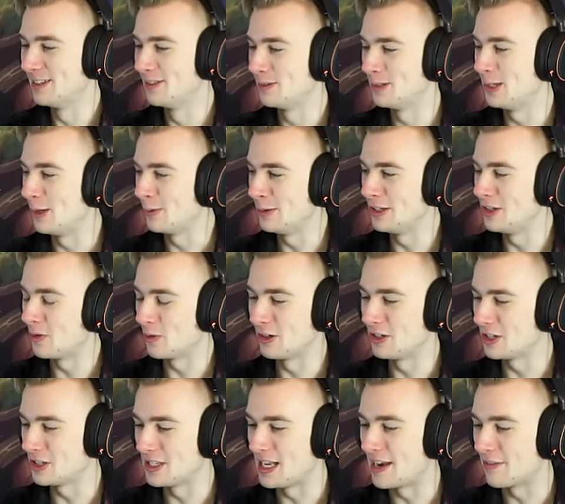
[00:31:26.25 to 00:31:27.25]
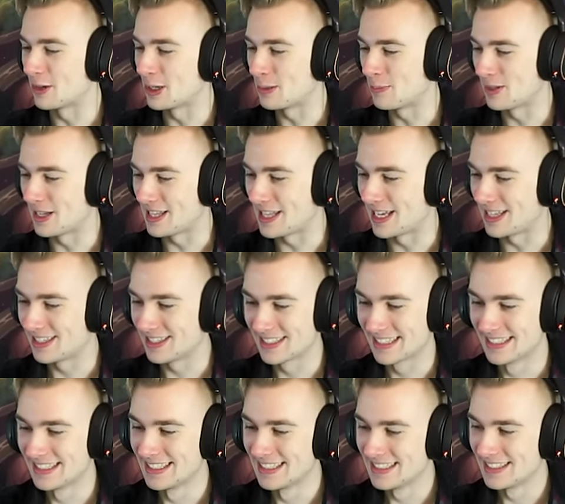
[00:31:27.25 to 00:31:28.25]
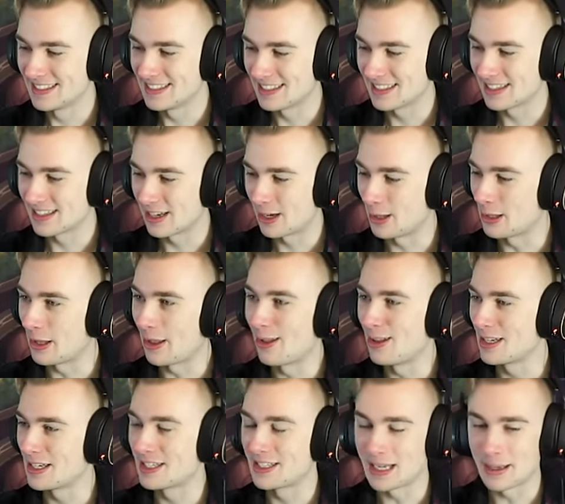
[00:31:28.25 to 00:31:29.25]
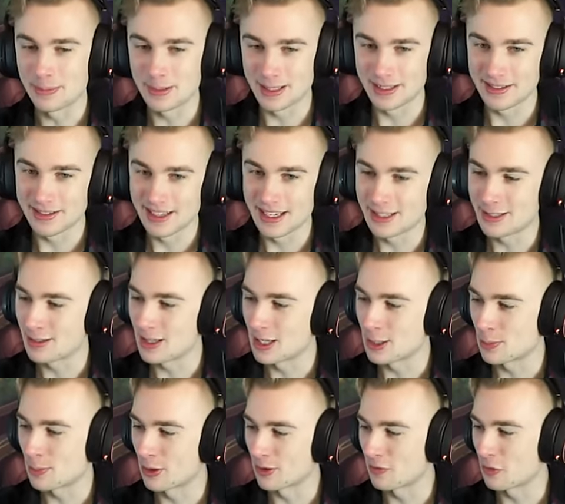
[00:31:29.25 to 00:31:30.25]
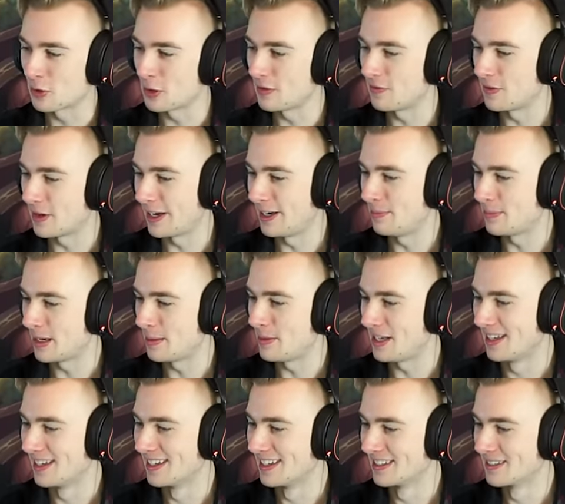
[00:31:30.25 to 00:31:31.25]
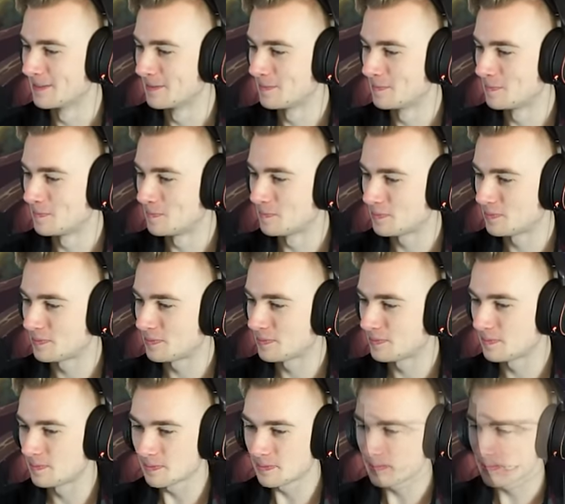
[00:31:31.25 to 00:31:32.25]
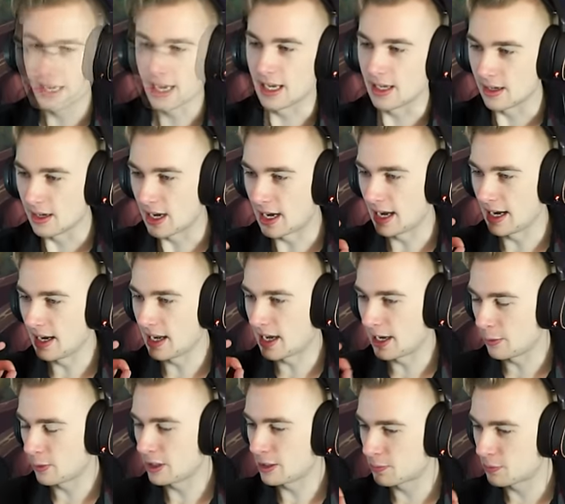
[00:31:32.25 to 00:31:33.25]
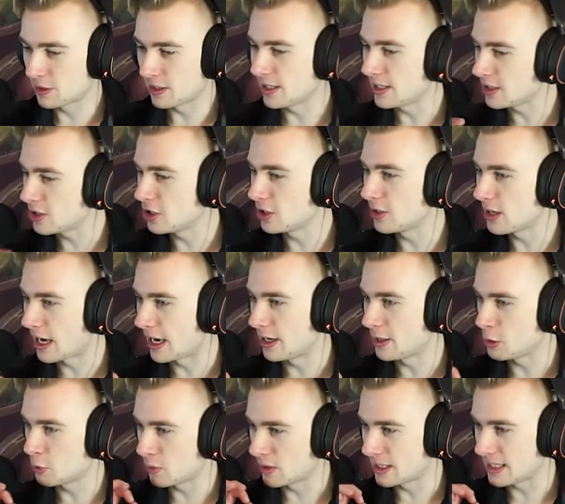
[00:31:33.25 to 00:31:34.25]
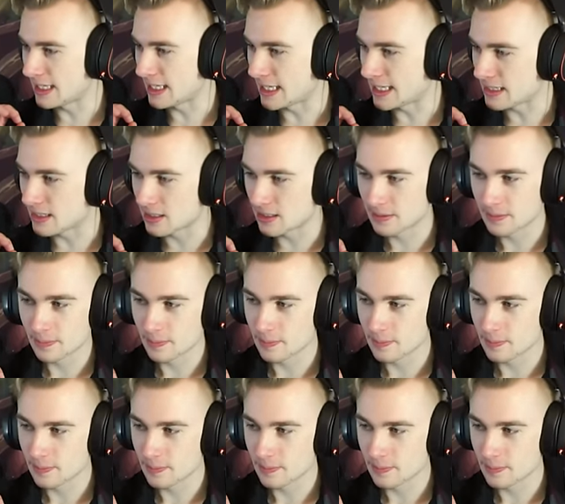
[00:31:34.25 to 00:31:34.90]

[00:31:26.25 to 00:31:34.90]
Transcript: We, are just never gonna play that. I'll, I'll accept it. That's that's perfectly fine by me. Okay, I, I want to predict here. I either want to get...